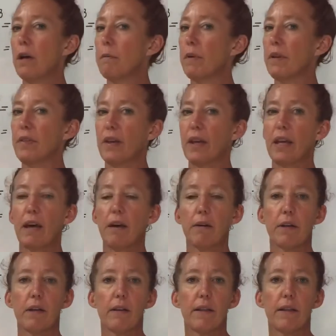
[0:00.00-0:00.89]
but the
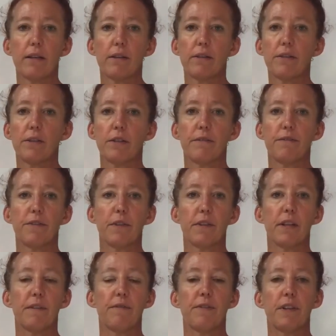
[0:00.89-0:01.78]
calculator is still
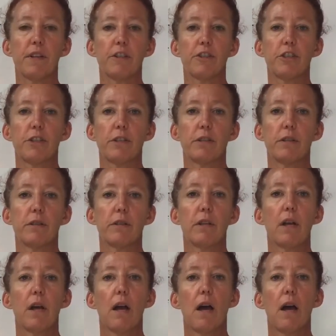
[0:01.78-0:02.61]
fully functional.